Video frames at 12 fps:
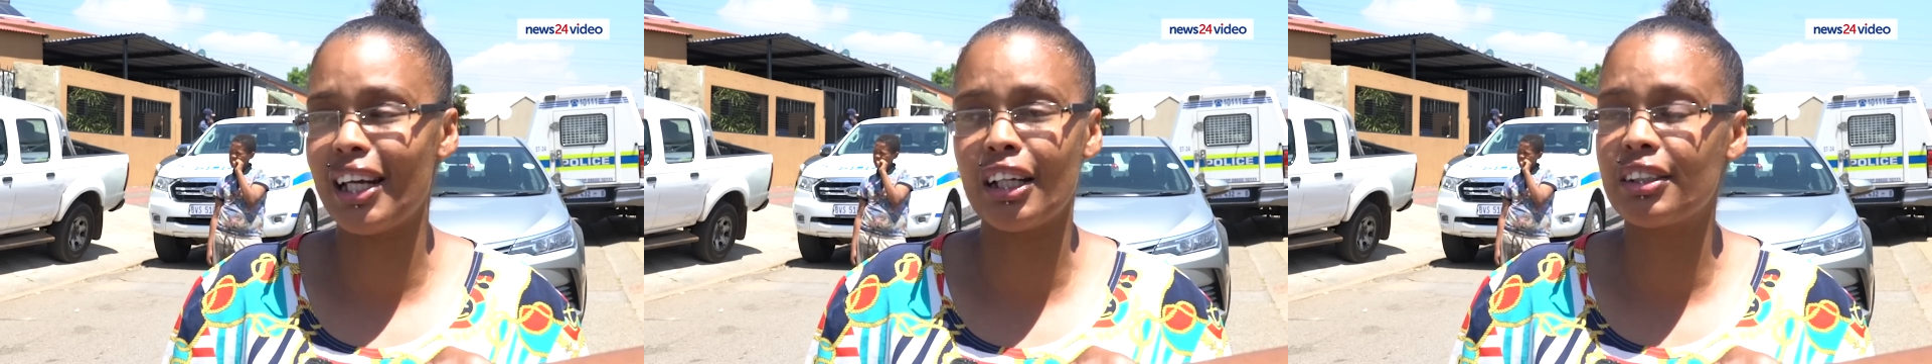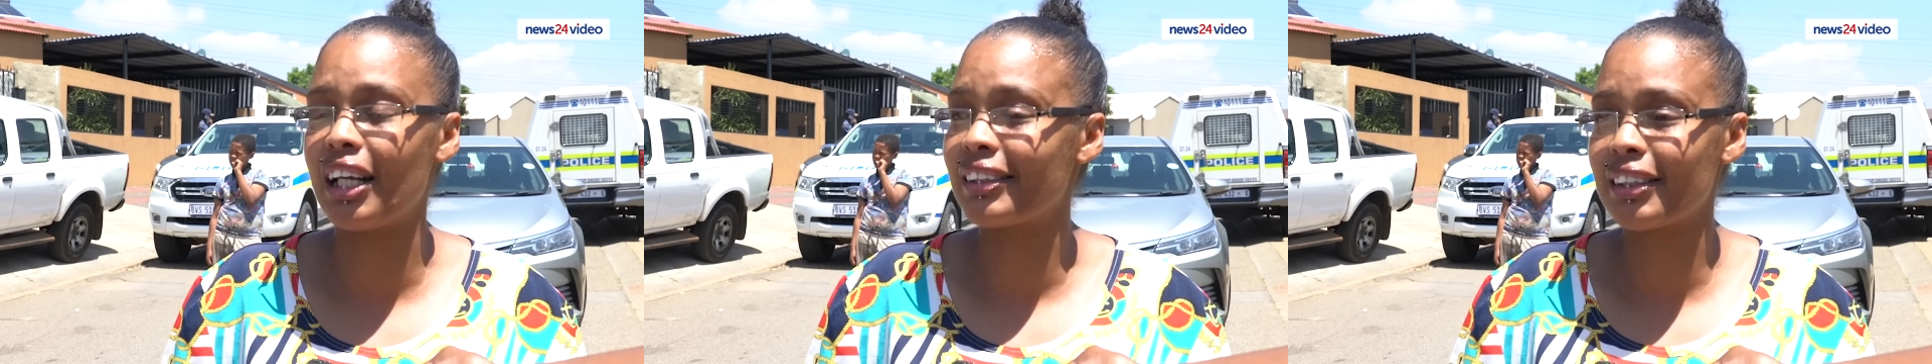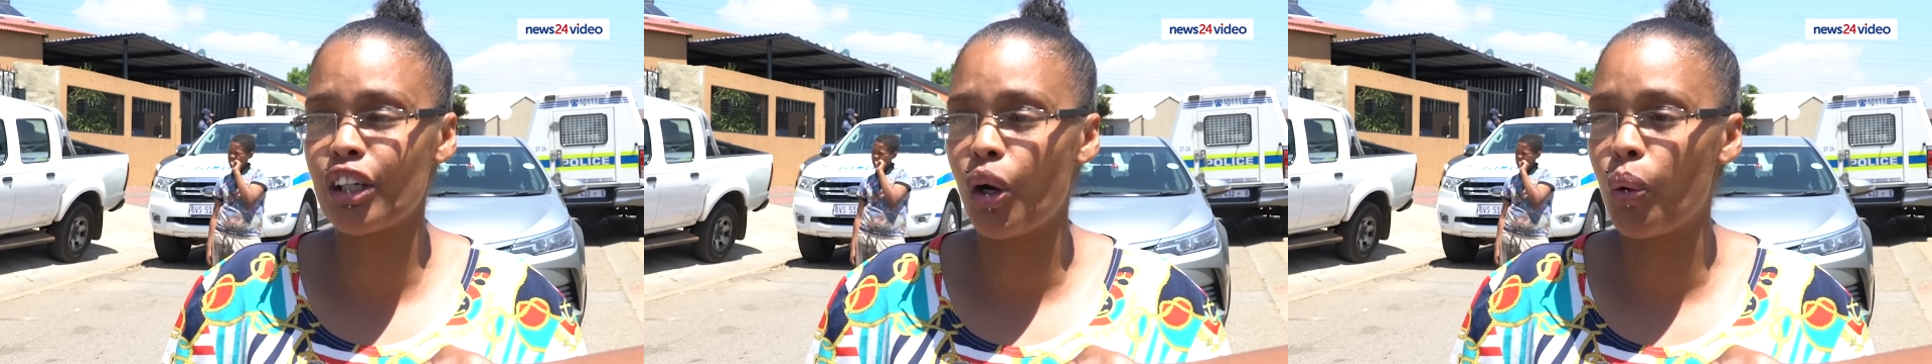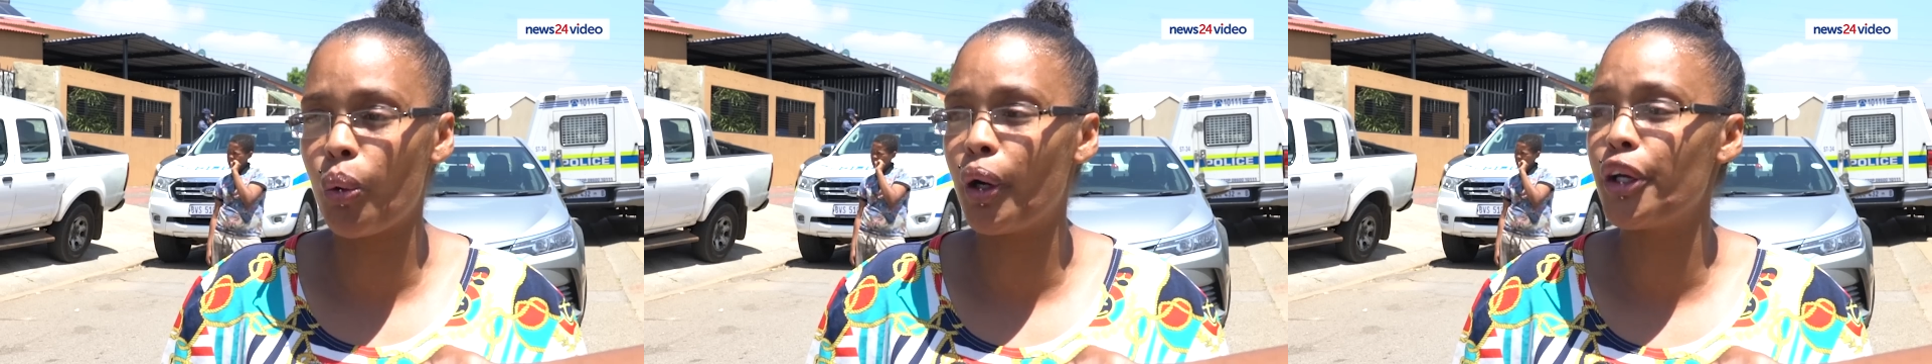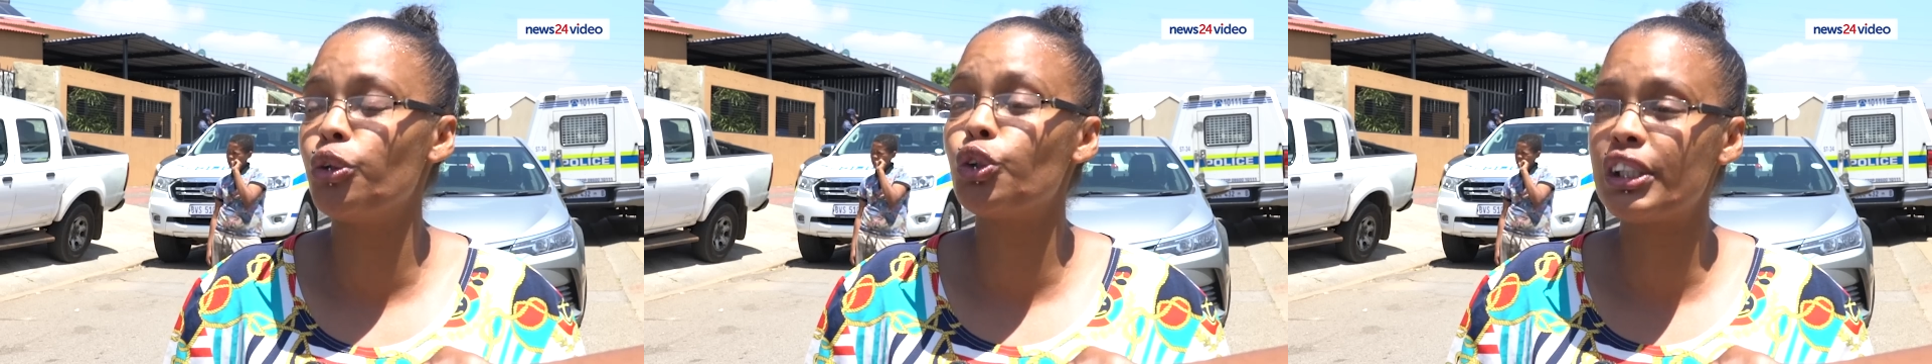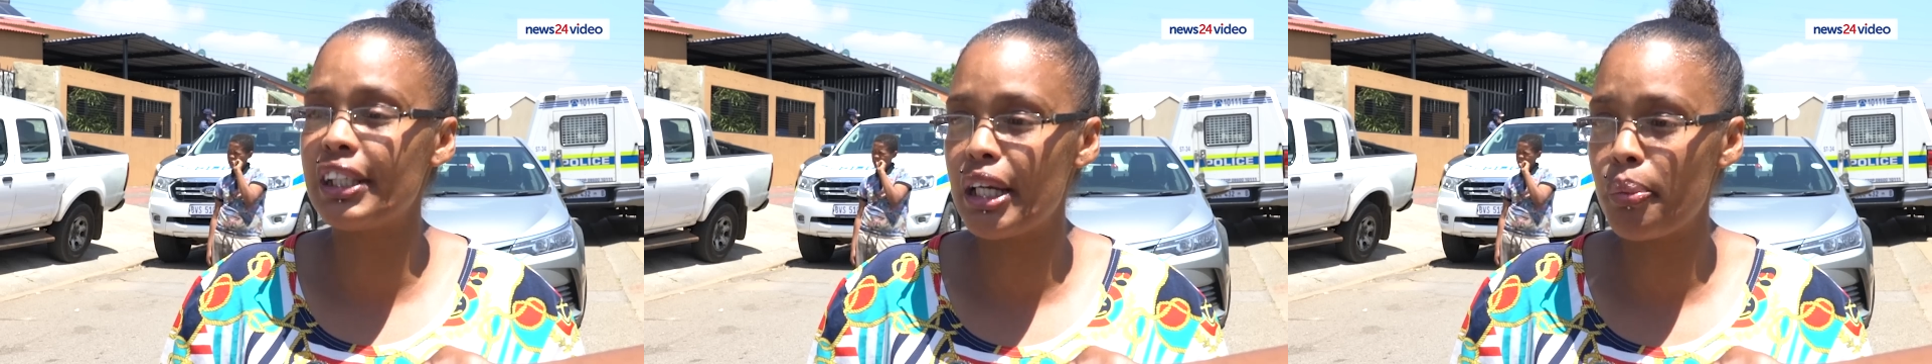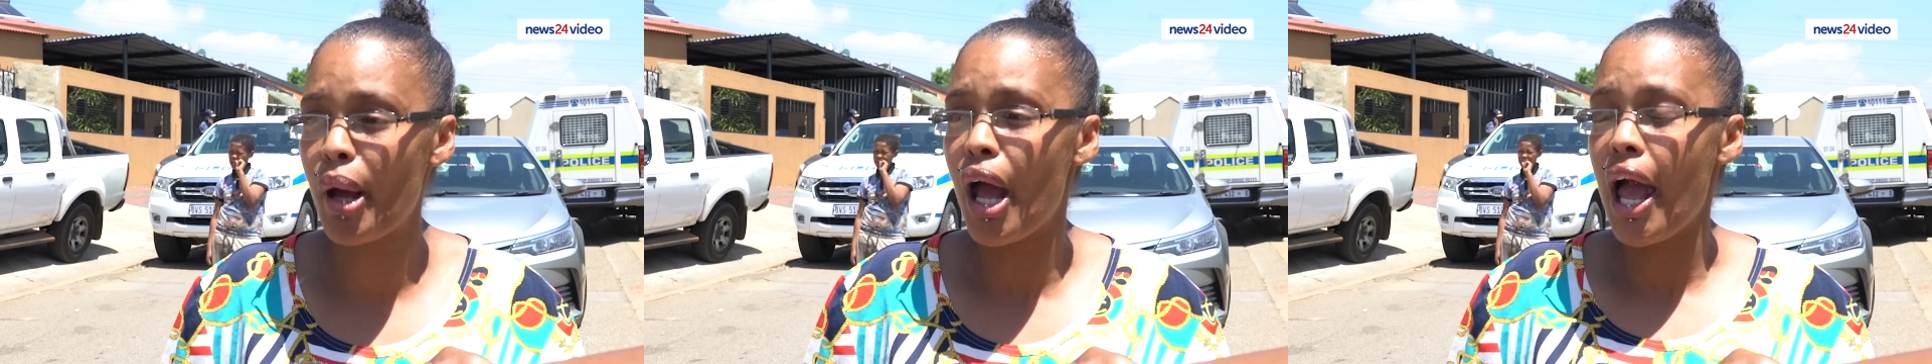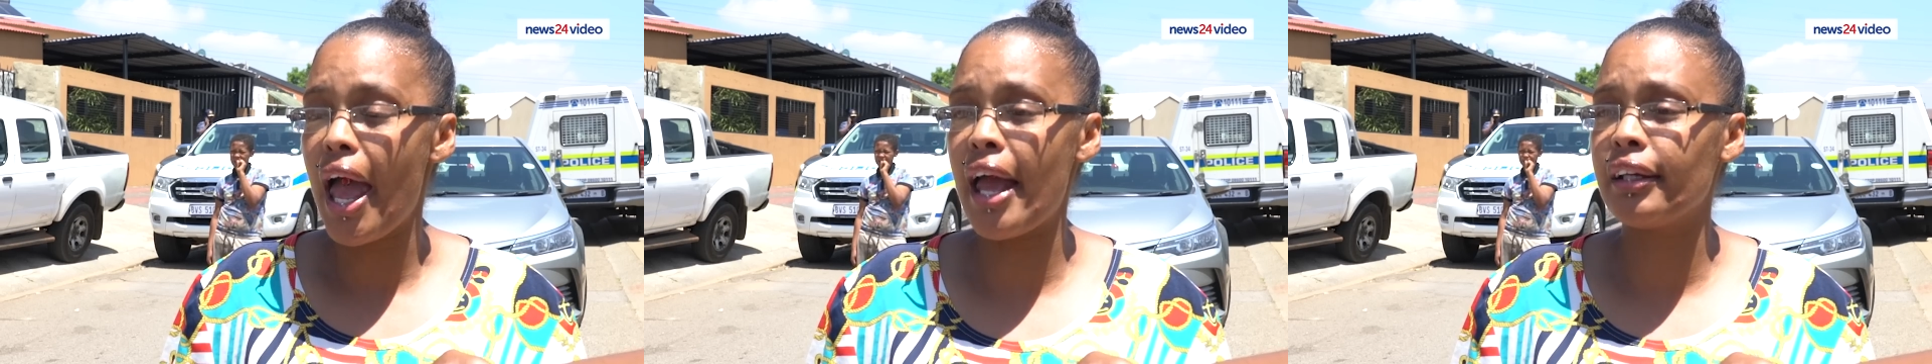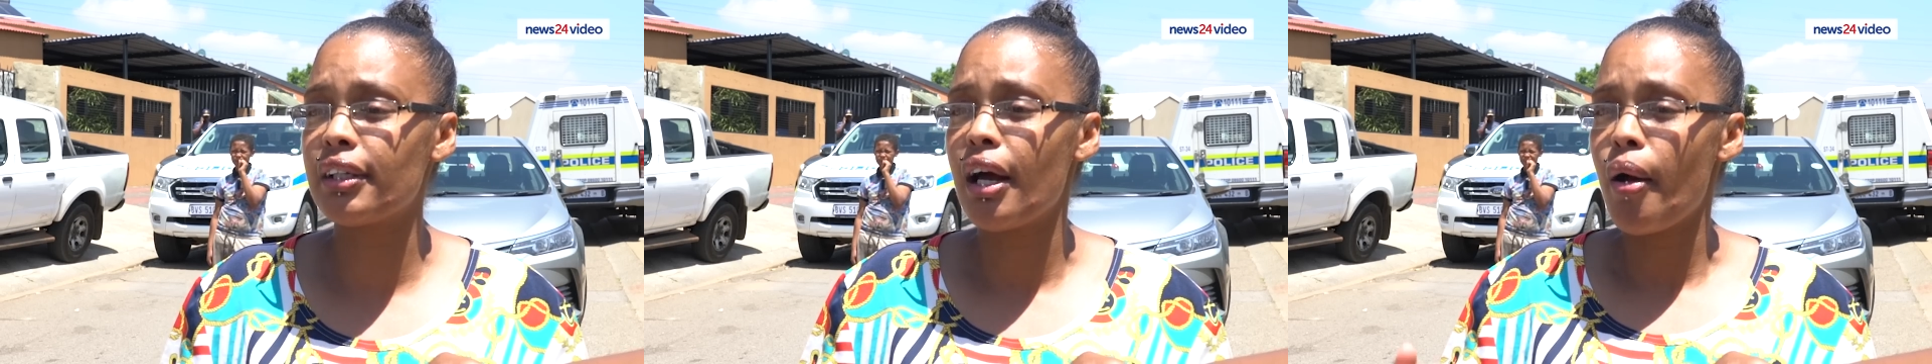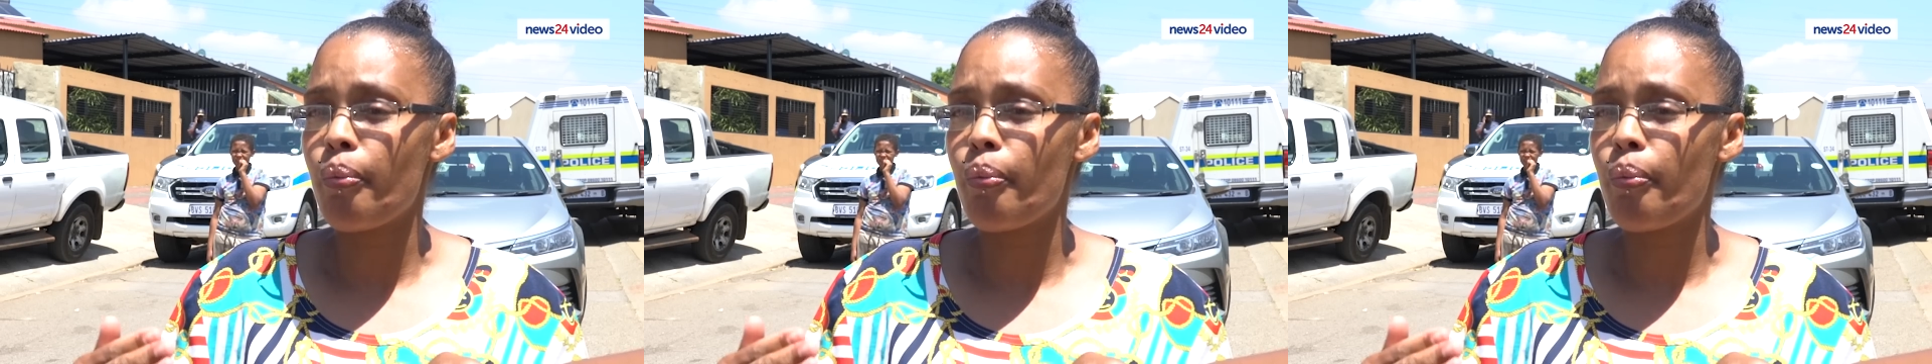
It doesn't go away. You sleep, and